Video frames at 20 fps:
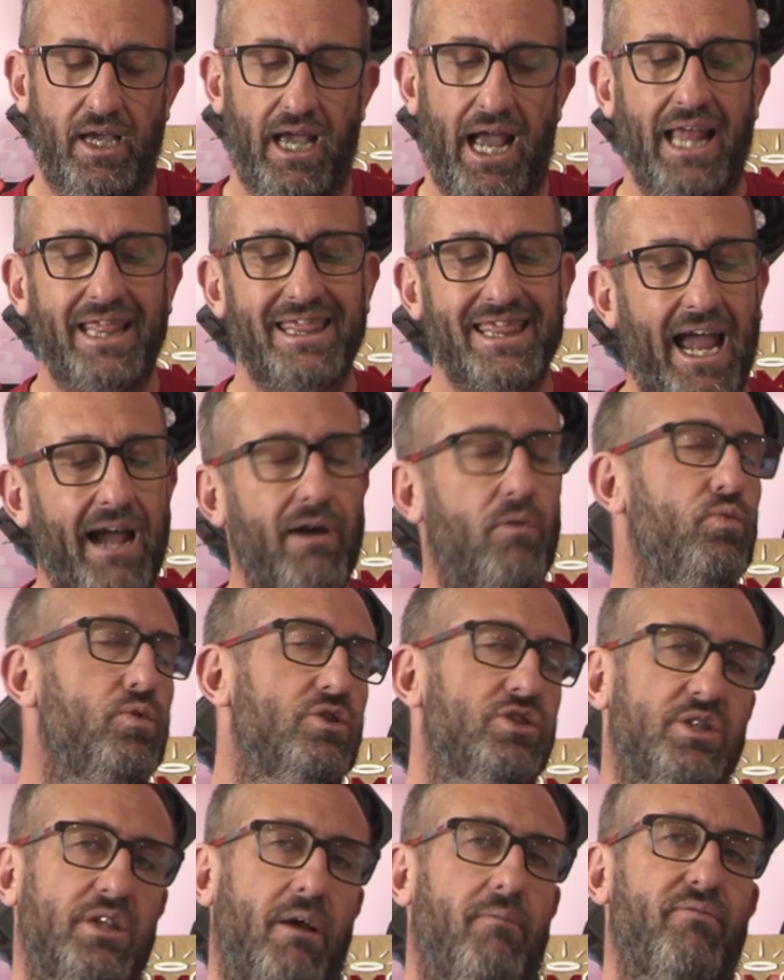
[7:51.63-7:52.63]
And that
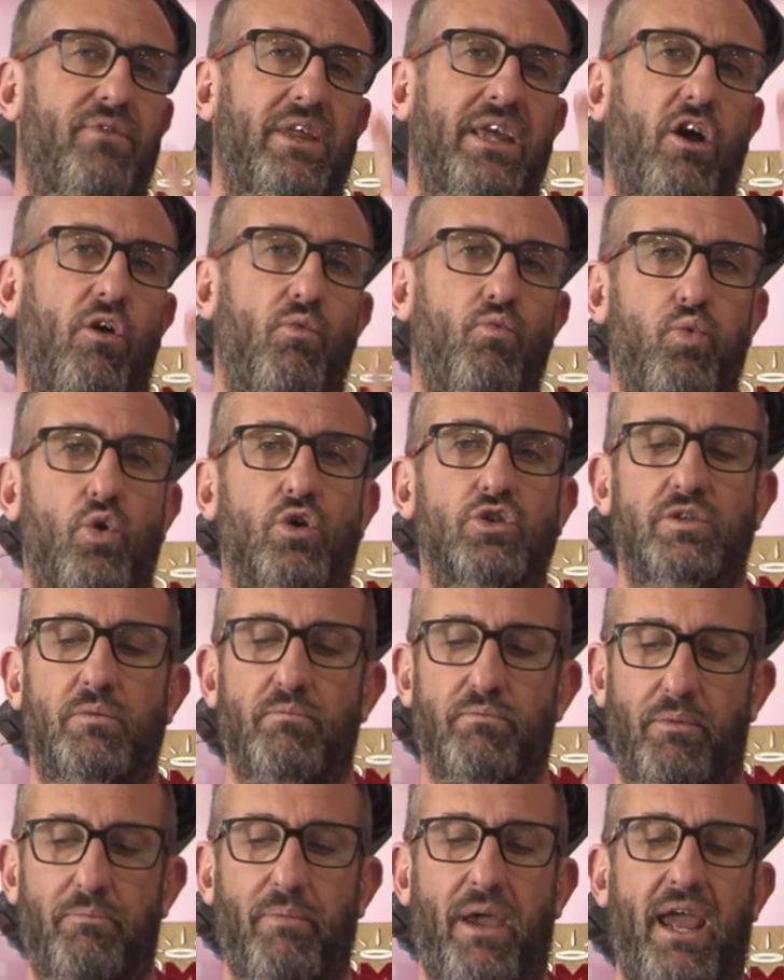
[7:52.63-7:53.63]
was something I
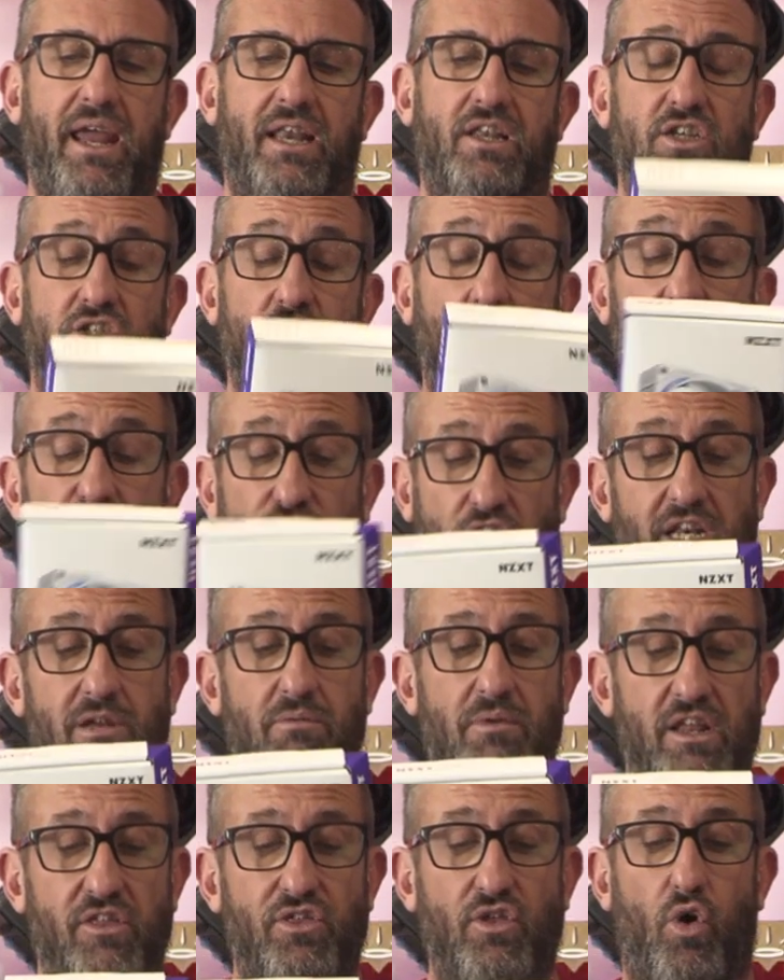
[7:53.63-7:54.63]
wasn't prepared because I
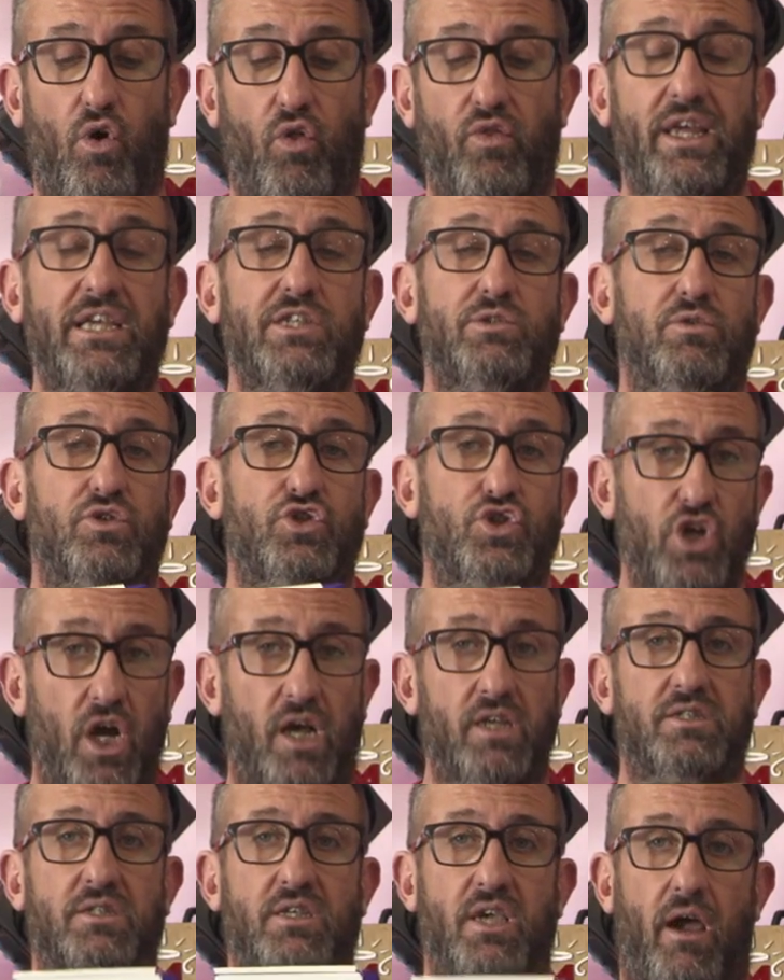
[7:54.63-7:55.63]
genuinely thought these were
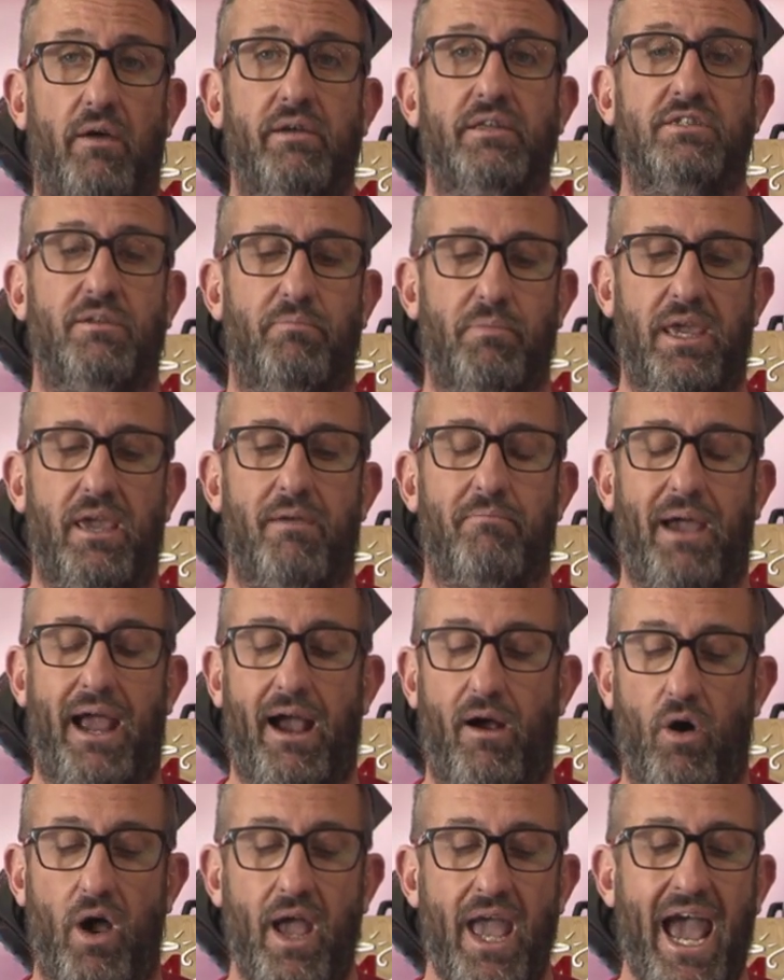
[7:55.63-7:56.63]
just going to be
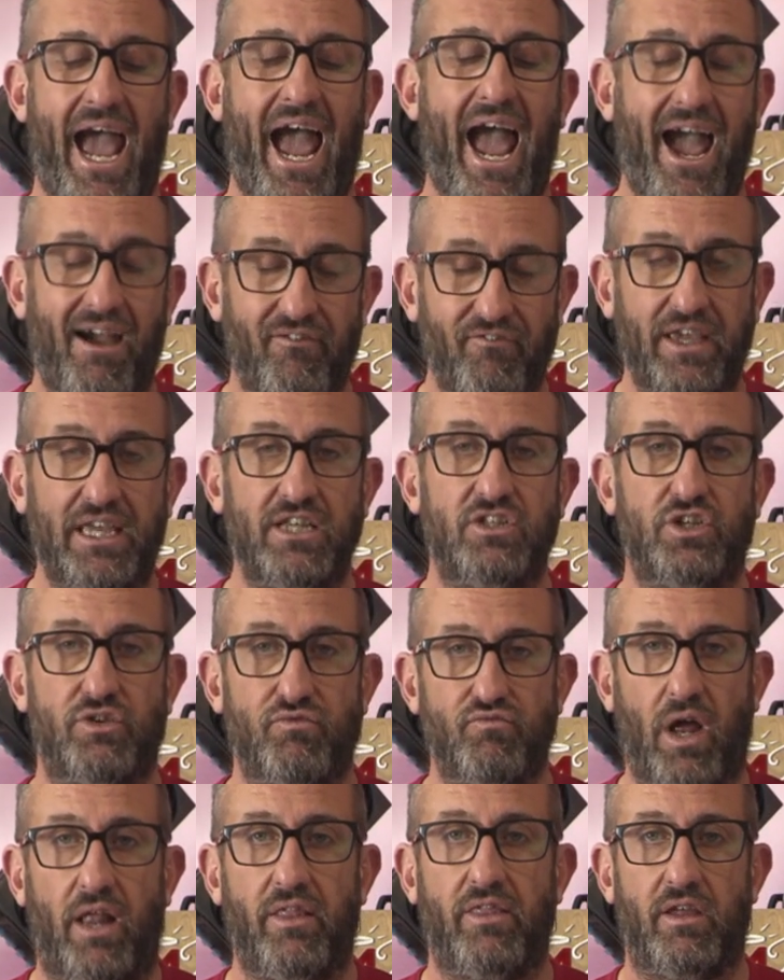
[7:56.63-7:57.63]
about having to
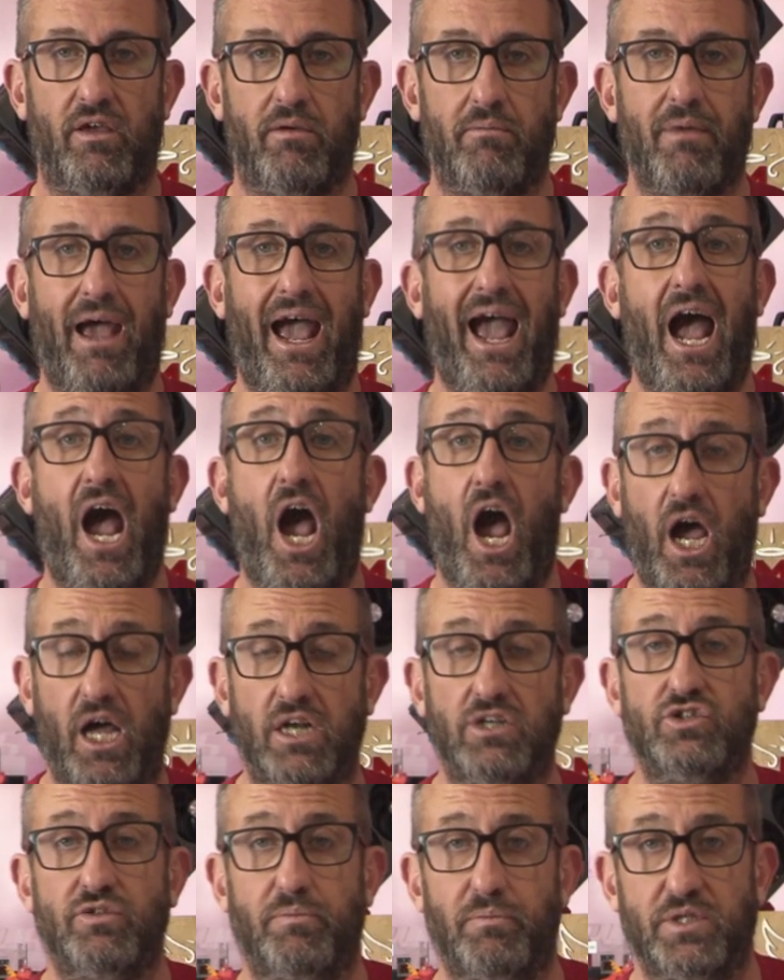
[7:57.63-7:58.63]
run them at
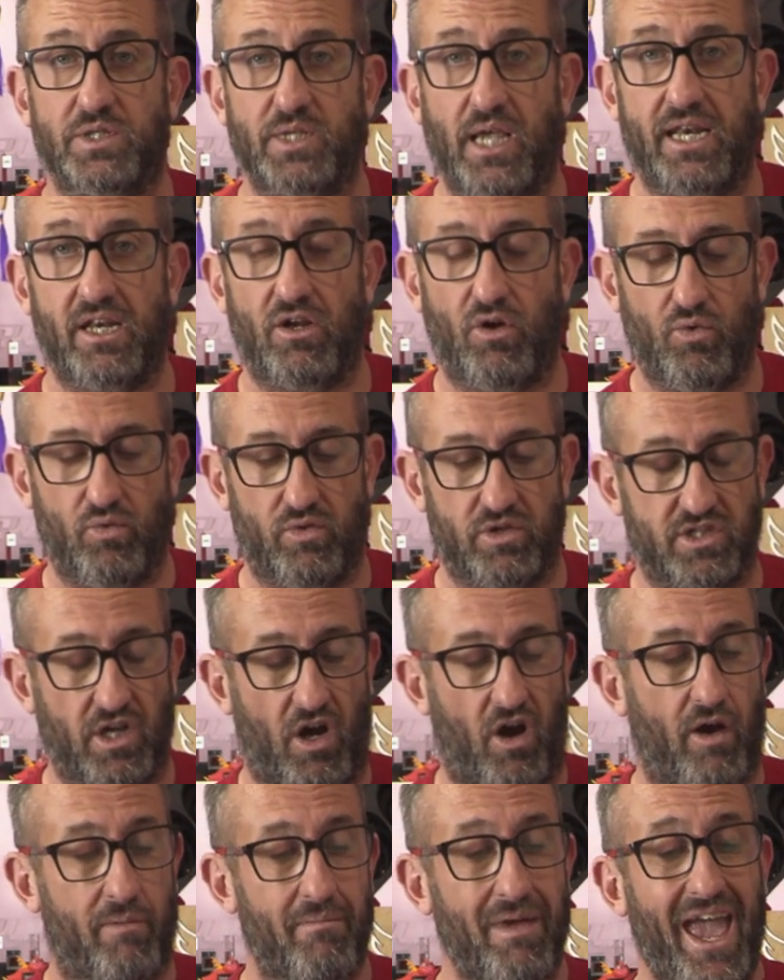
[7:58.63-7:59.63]
100% all the
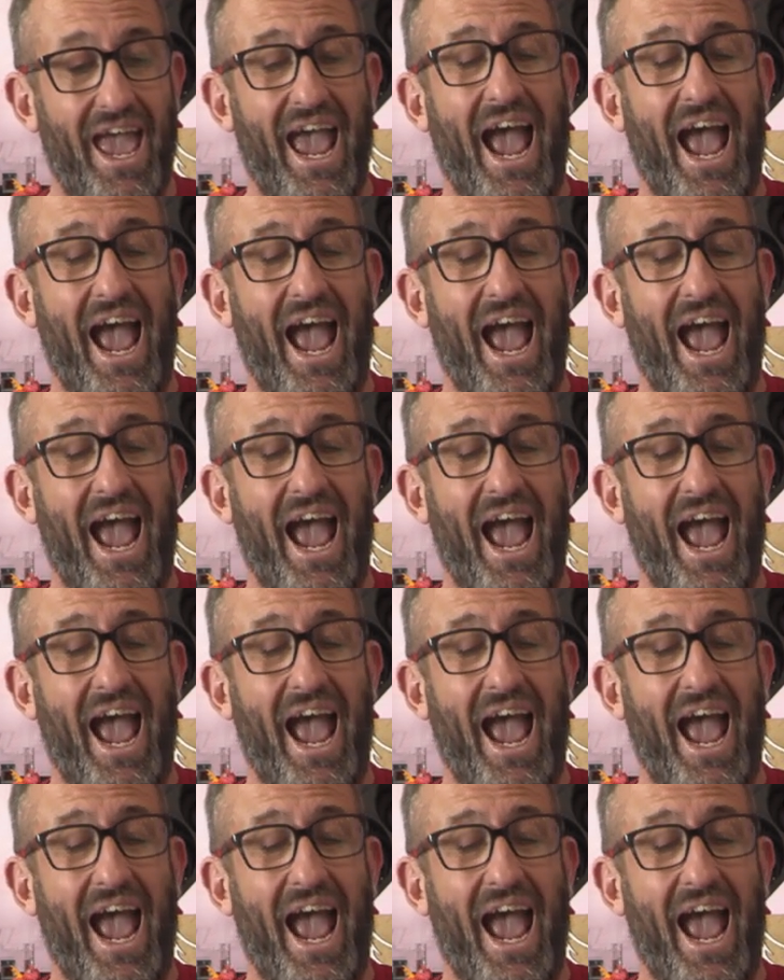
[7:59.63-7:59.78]
time.